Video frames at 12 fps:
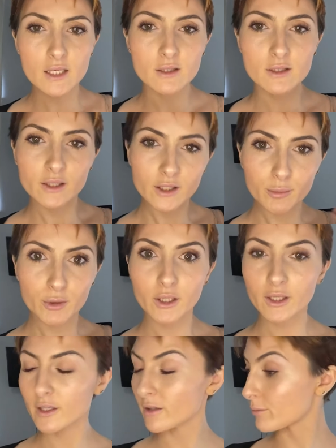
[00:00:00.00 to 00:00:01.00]
until you put
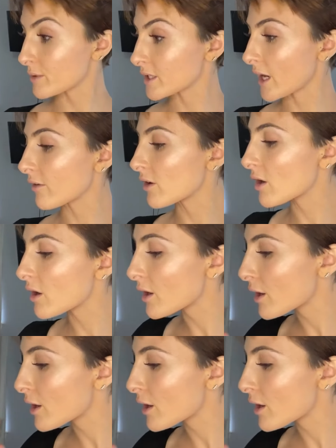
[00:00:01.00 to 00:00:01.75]
like your mascara on.